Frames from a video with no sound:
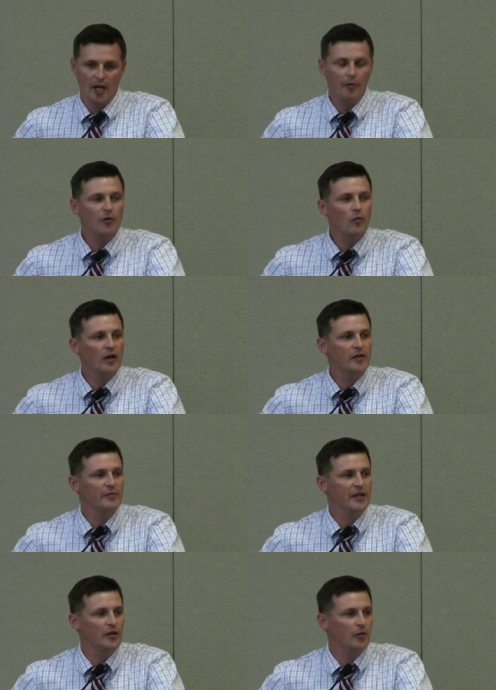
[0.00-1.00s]
Elmer wanted
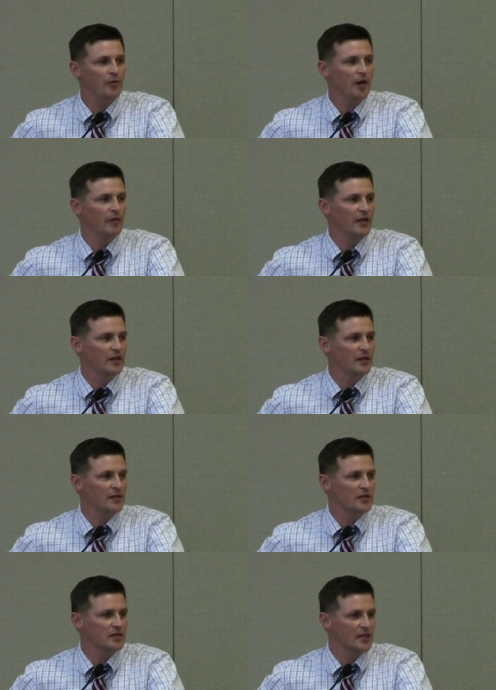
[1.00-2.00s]
me to go public
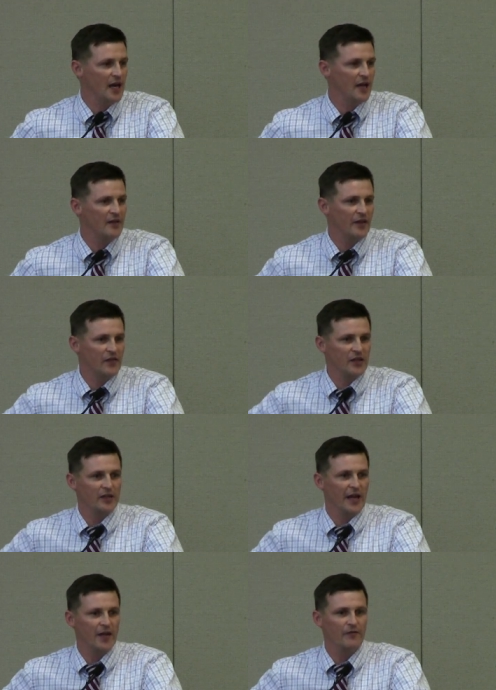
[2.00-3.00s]
and say that
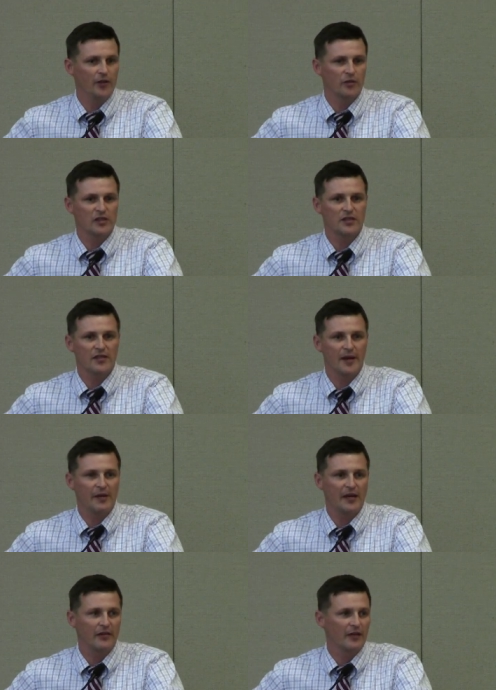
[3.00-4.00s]
the landfill was
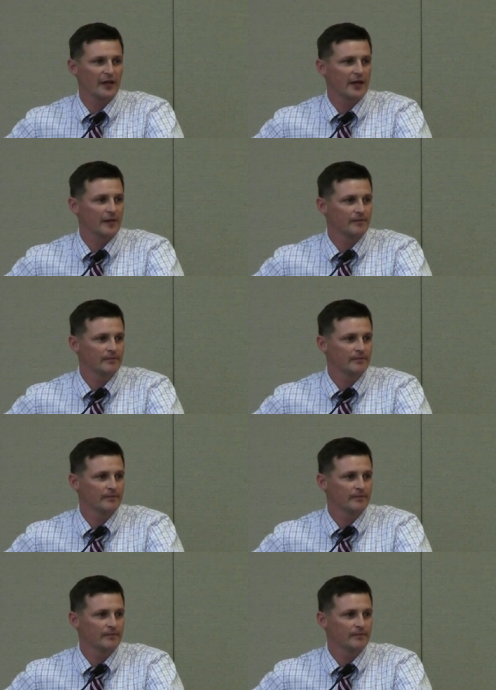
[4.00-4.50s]
contaminating the lake.